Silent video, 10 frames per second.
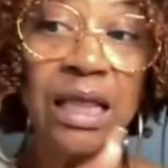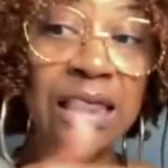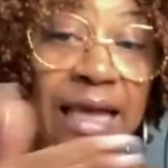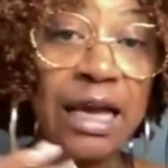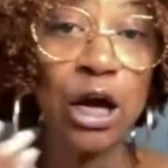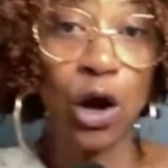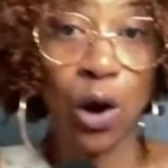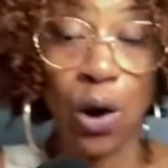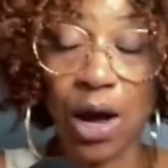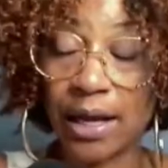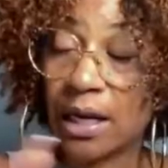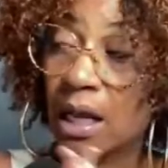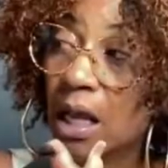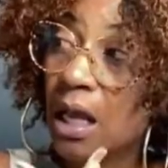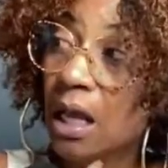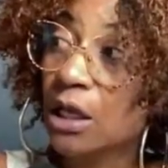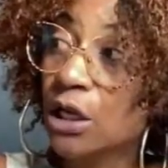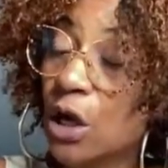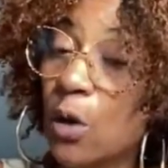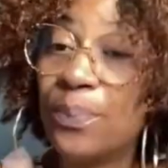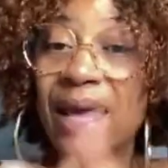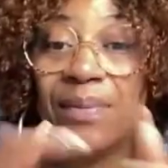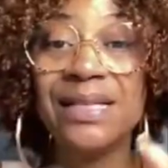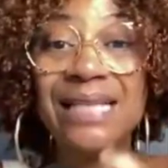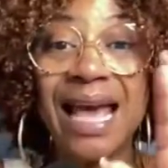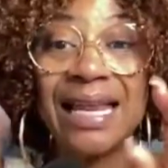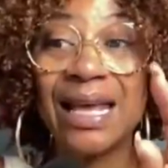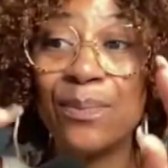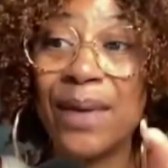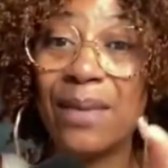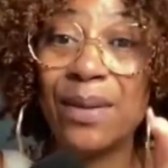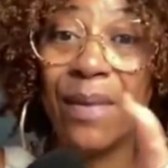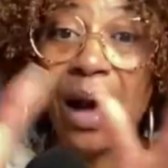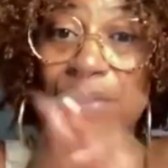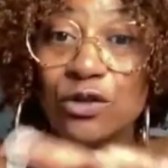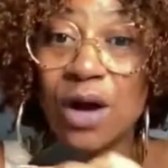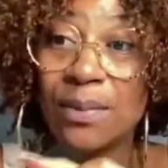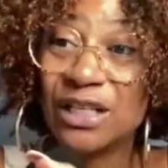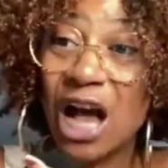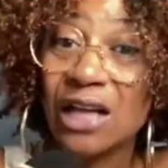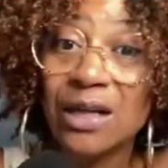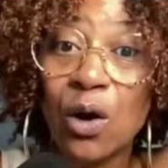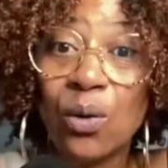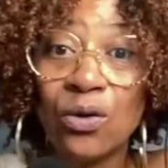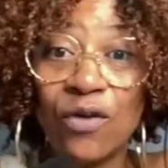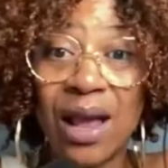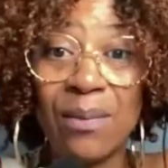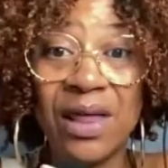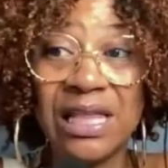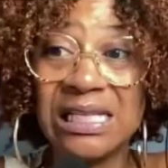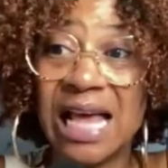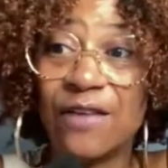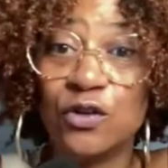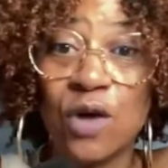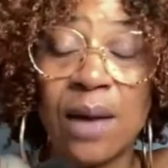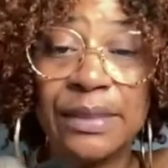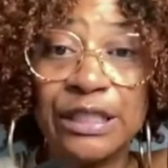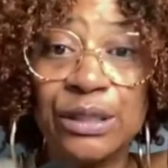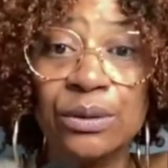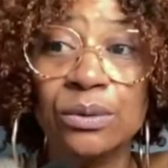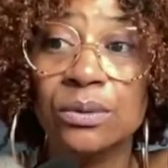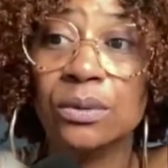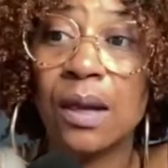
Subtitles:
linger on, baby daddy and baby mama drama. Y'all know grandmothers have drama too,